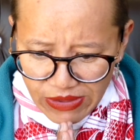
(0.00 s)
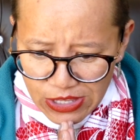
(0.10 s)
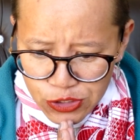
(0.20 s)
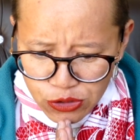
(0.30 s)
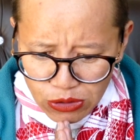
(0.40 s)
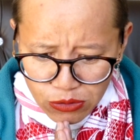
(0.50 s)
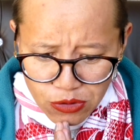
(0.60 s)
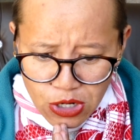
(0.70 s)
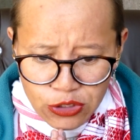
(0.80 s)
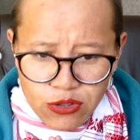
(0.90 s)

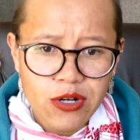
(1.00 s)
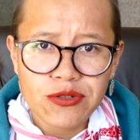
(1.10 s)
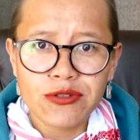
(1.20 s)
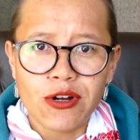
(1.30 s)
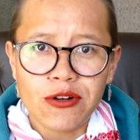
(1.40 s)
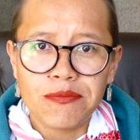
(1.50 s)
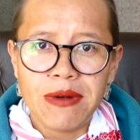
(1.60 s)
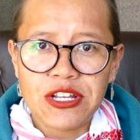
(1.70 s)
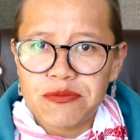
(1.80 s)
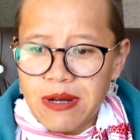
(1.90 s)
So not to talk
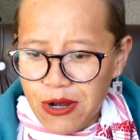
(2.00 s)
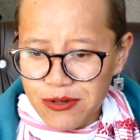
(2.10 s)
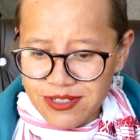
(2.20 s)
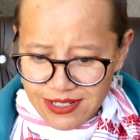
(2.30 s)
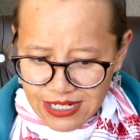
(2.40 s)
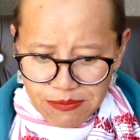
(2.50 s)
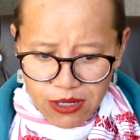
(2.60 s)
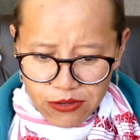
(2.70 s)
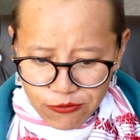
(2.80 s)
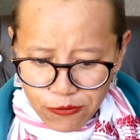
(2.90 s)
much about
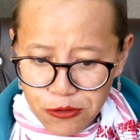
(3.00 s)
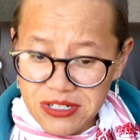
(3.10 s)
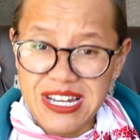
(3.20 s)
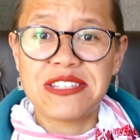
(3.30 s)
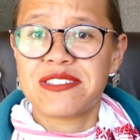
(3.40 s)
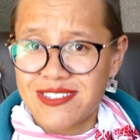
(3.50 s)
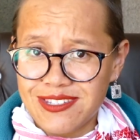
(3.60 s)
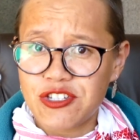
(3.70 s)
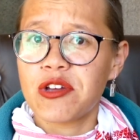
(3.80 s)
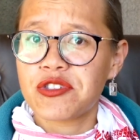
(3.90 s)
the food, let's
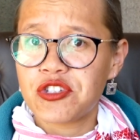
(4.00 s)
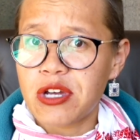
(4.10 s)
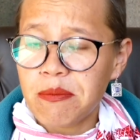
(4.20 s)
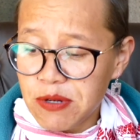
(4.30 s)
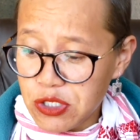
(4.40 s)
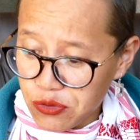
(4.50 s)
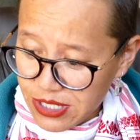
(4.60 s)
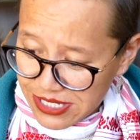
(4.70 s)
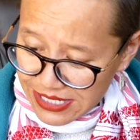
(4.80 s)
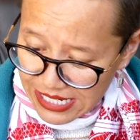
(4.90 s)
just jump into
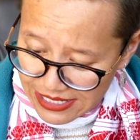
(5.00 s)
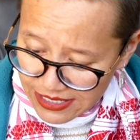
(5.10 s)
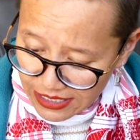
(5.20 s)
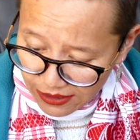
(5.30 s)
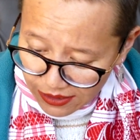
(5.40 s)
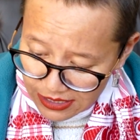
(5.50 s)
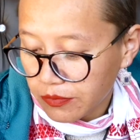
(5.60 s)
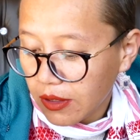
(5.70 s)
tasting it.